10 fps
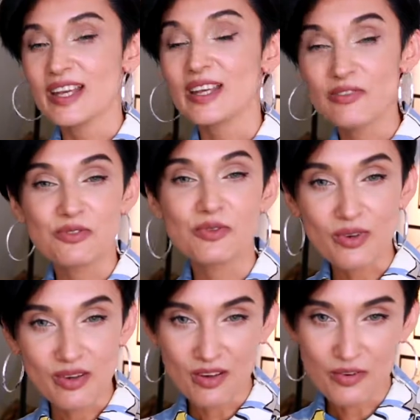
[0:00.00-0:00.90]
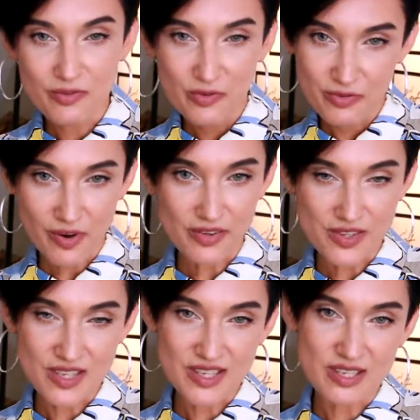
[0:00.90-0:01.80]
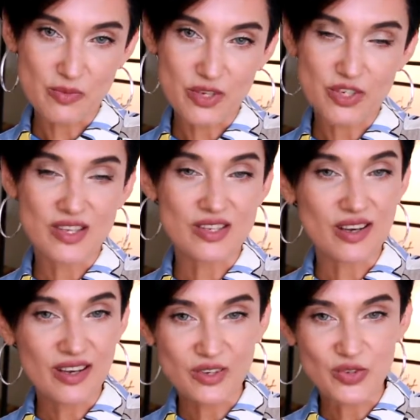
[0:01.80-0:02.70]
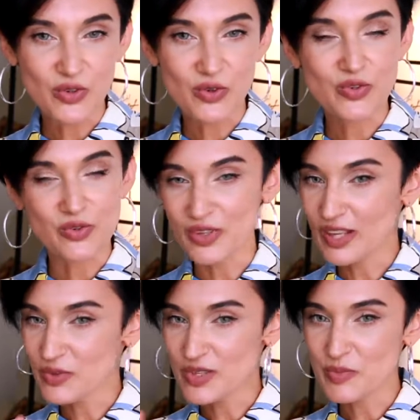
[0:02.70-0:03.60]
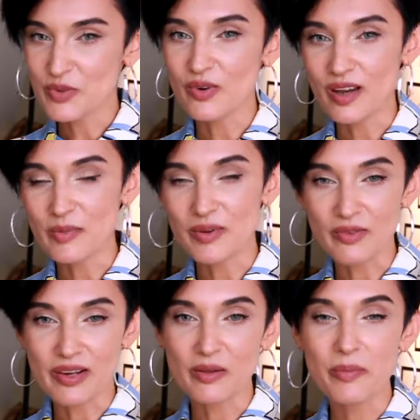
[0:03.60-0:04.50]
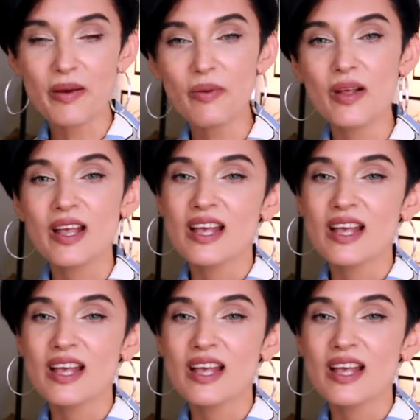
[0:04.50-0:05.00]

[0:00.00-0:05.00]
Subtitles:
If you love fragrances as much as I do, don't forget to subscribe and ring the bell.